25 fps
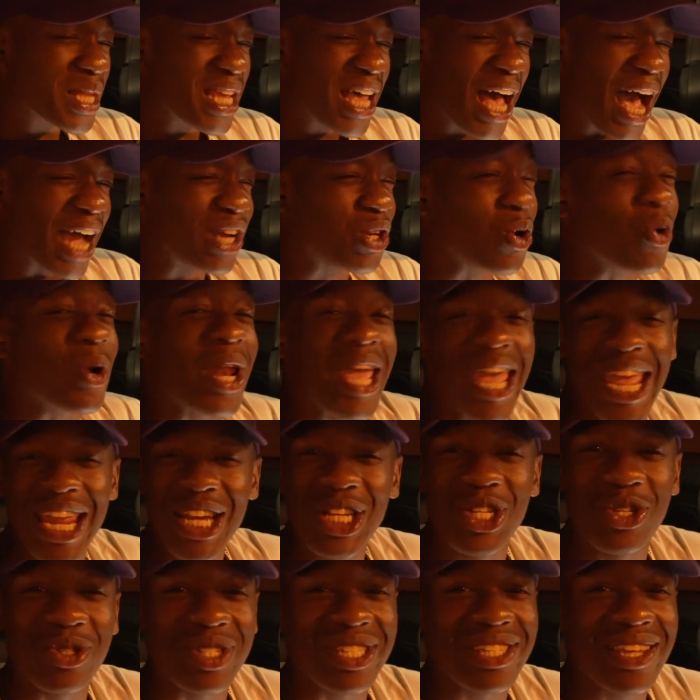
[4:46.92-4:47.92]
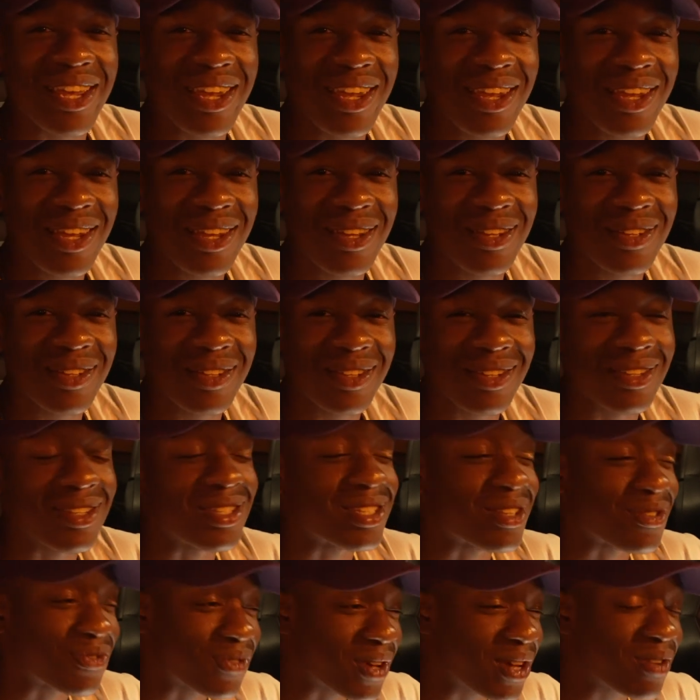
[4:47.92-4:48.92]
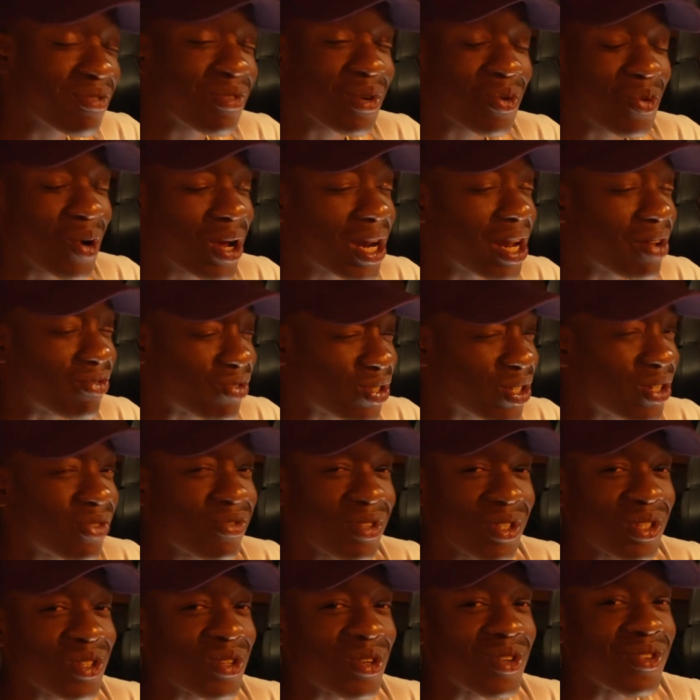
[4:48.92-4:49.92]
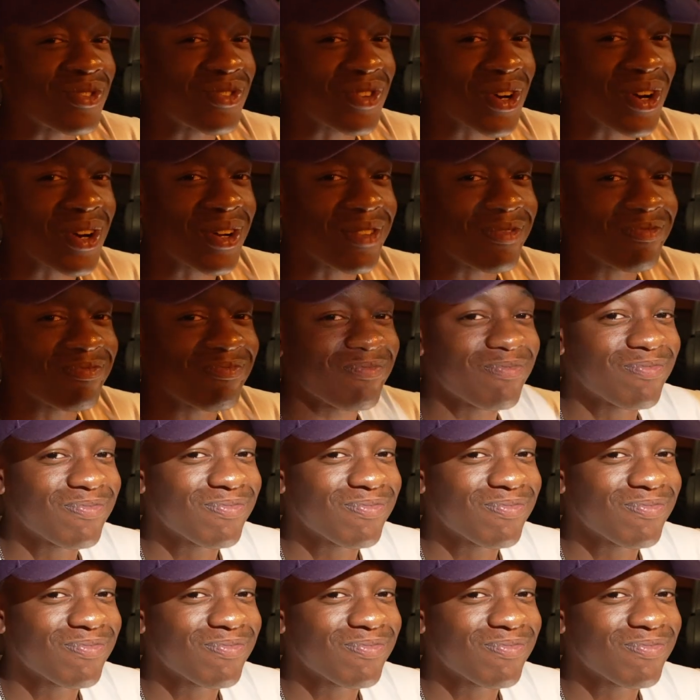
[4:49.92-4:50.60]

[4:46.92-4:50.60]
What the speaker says: I don't hate to say is the favorite one I've driven so far.